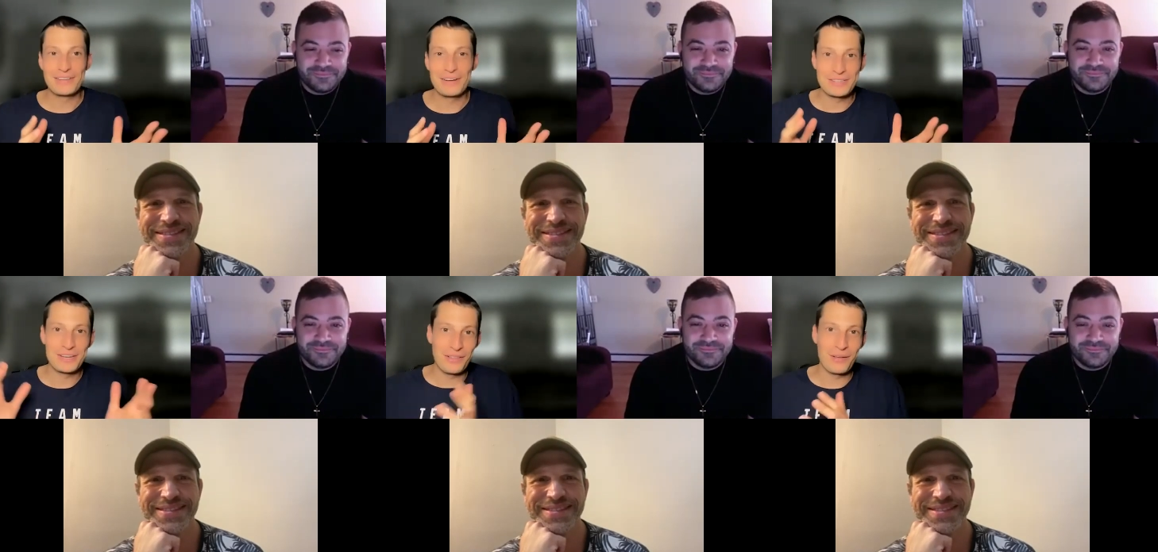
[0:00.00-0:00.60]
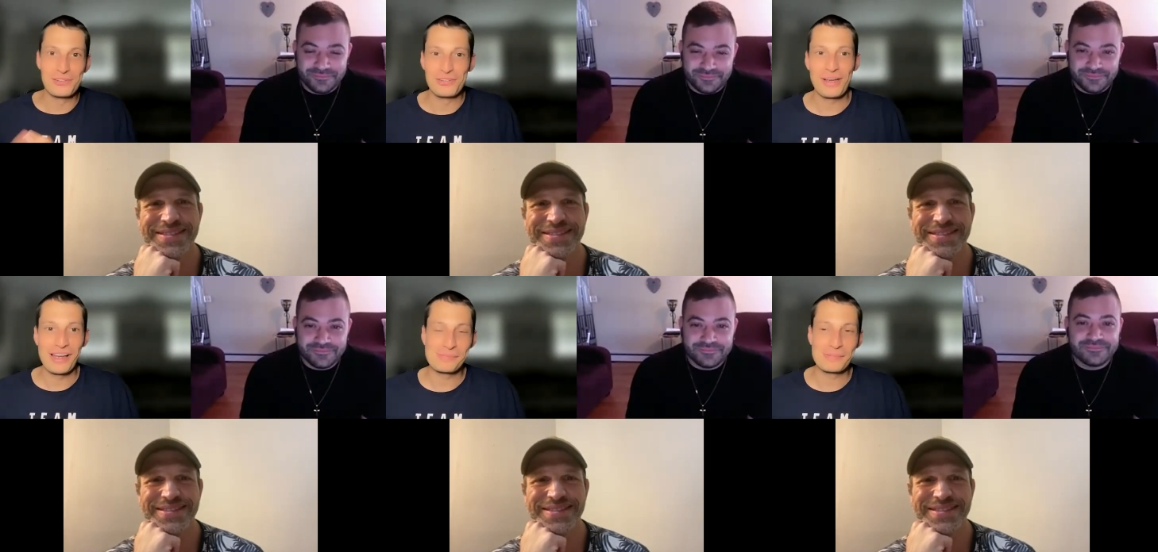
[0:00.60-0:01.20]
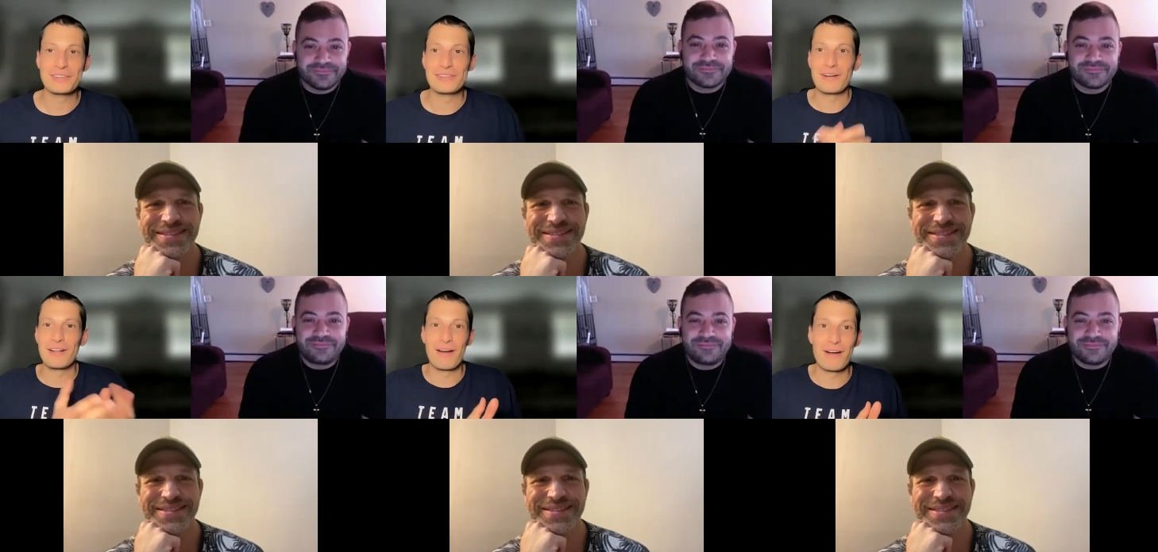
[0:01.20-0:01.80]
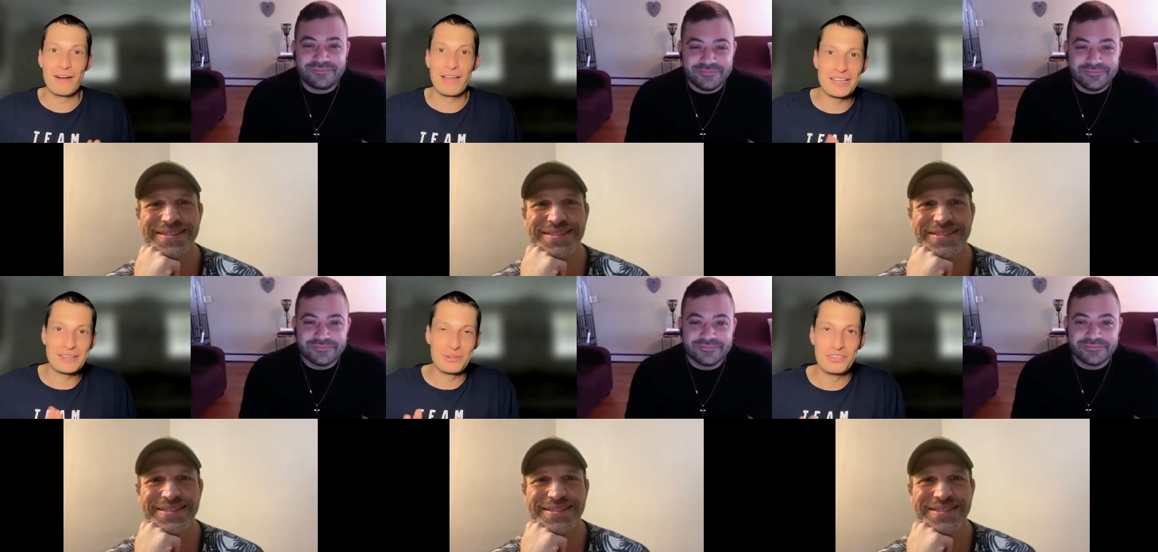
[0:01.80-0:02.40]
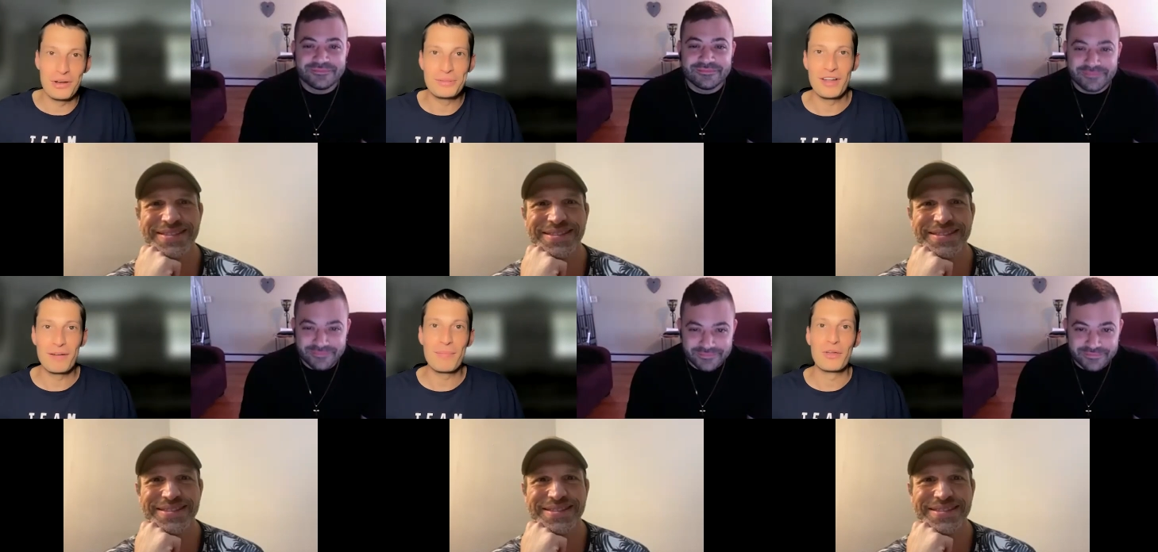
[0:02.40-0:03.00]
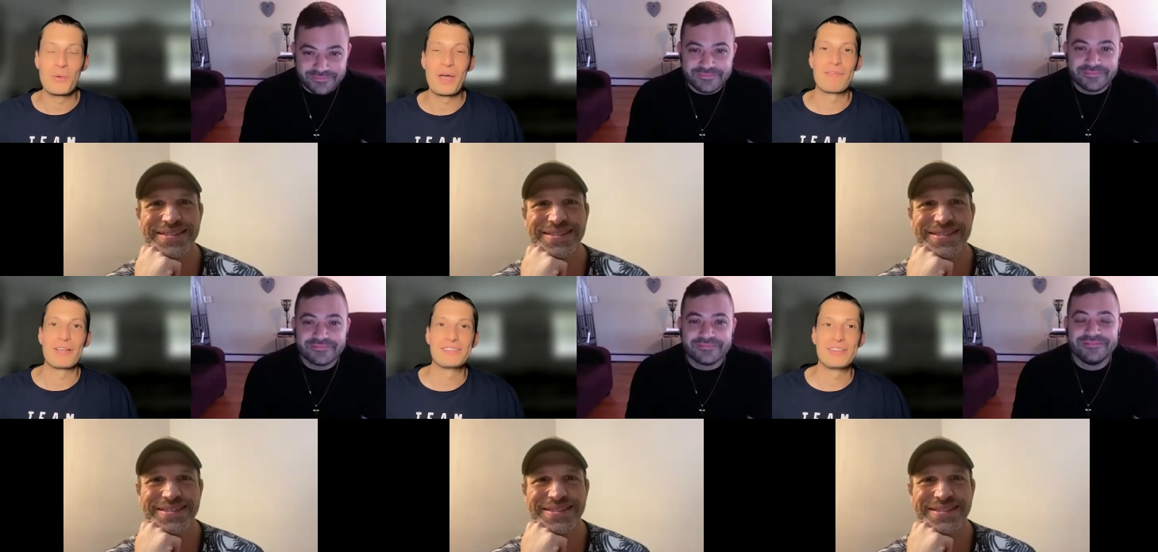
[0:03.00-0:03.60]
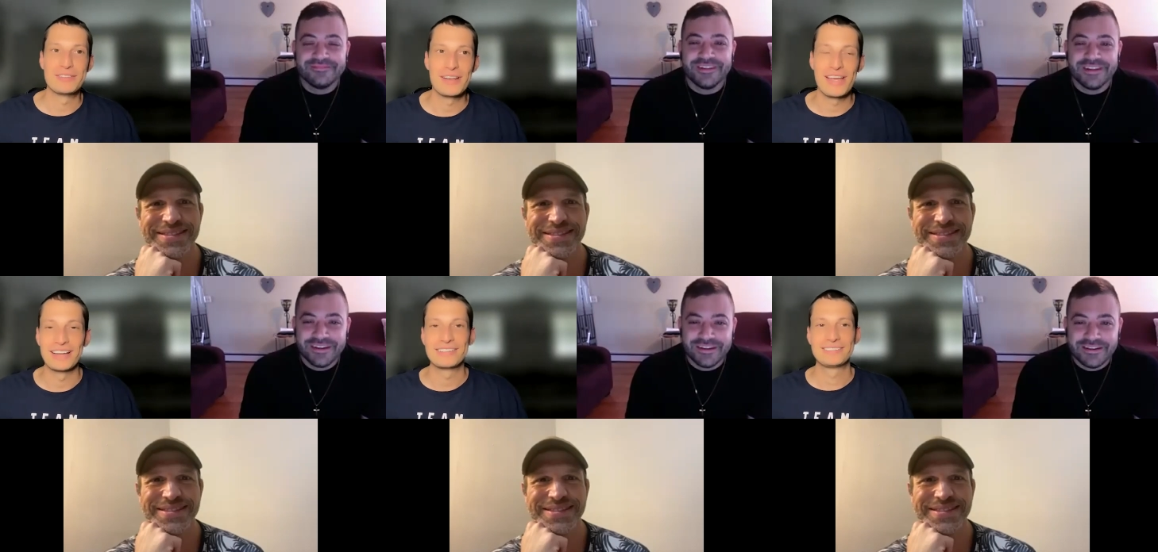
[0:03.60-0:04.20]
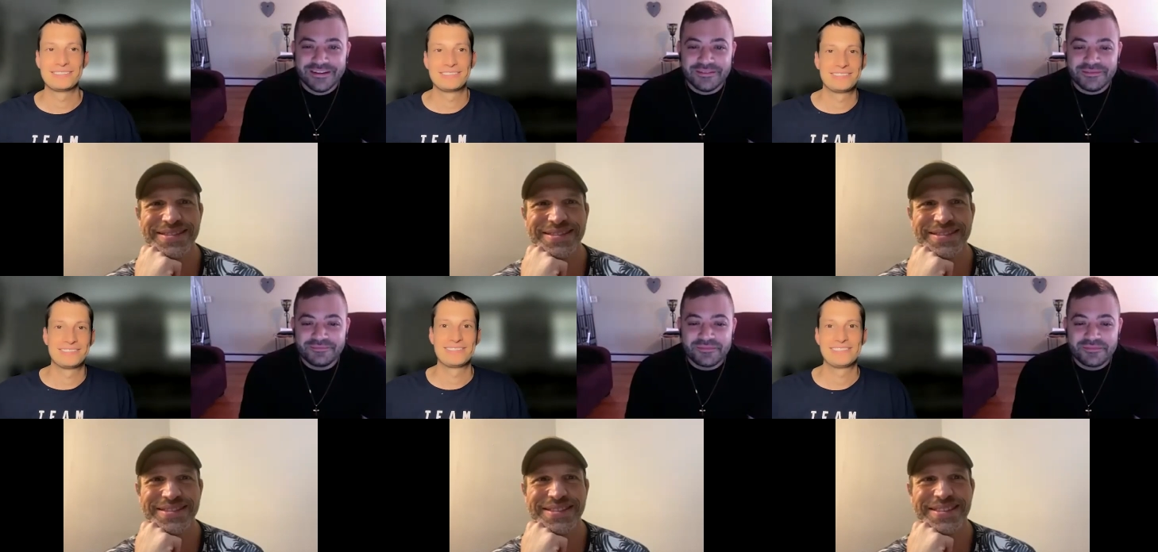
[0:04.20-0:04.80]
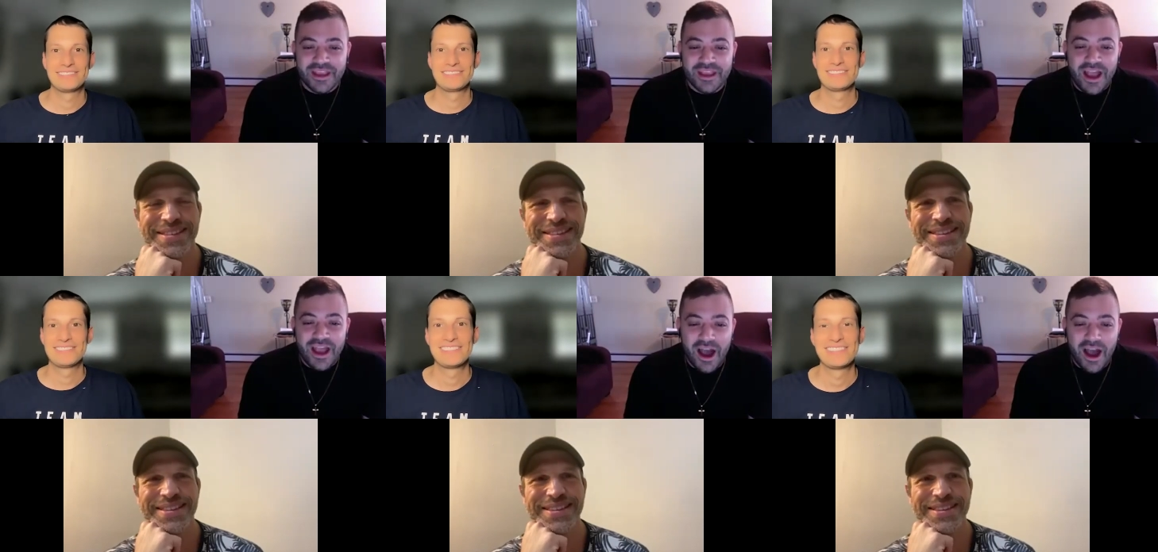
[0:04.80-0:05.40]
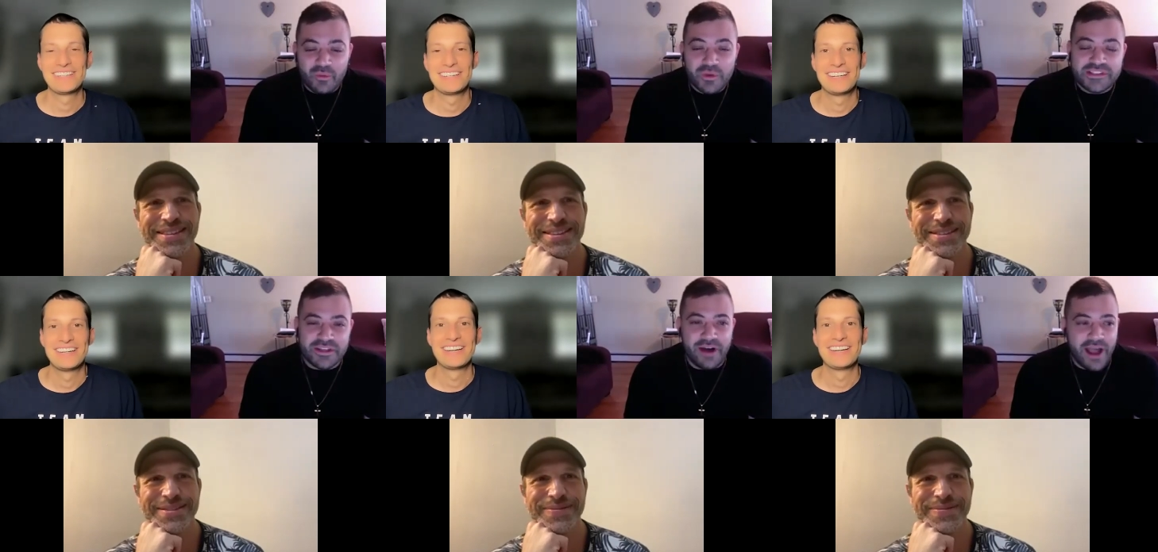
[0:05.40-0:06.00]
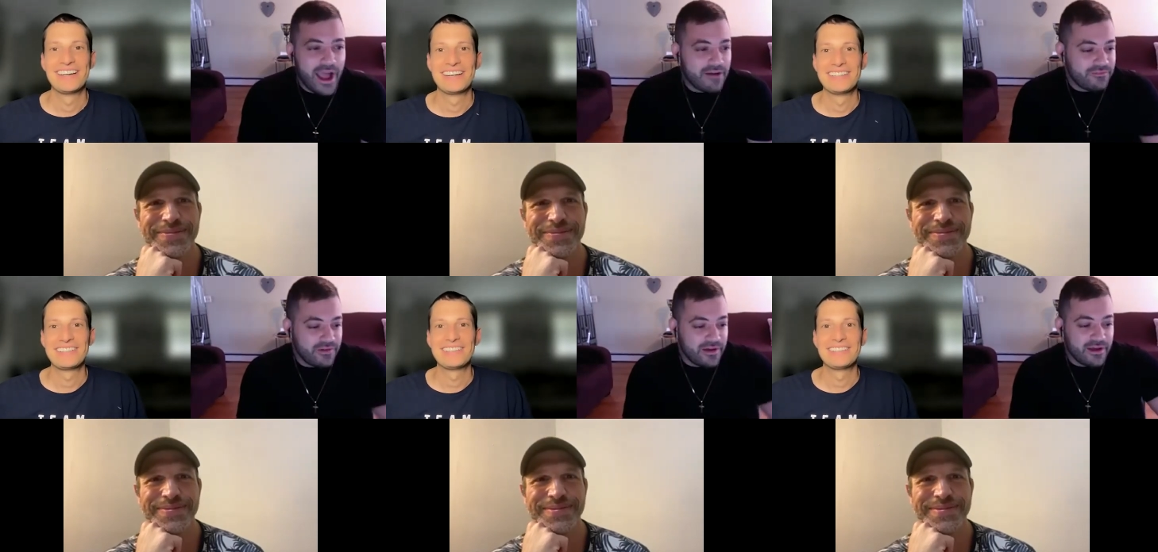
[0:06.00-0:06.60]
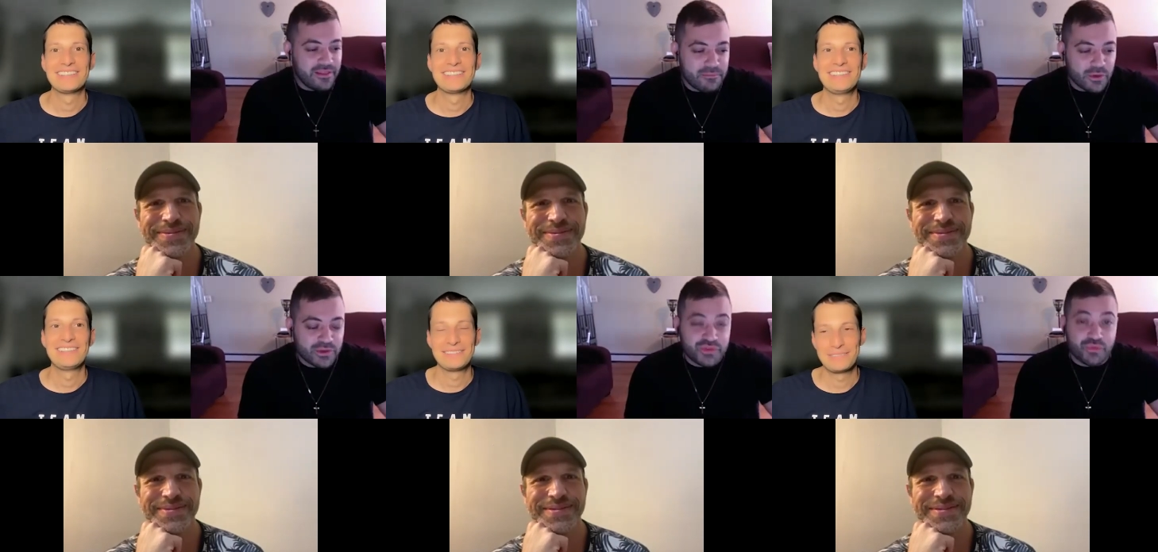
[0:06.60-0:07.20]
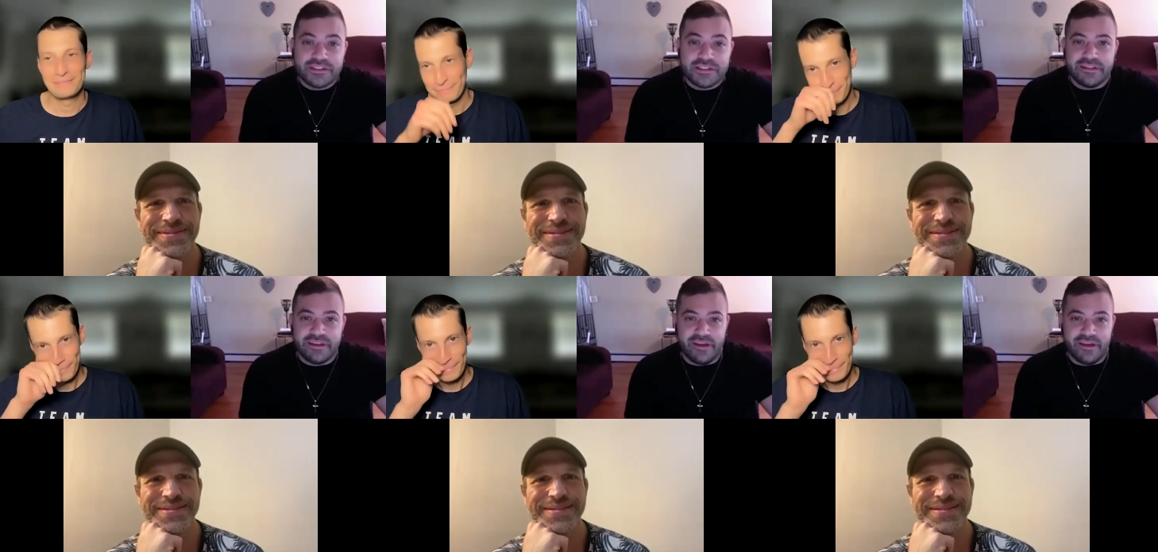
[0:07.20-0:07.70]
Speaker 1: Durst here along with Joe Calabrese. You already heard our guest, but Joe, tell everybody who we have with us here today. We still
Speaker 2: have the most recently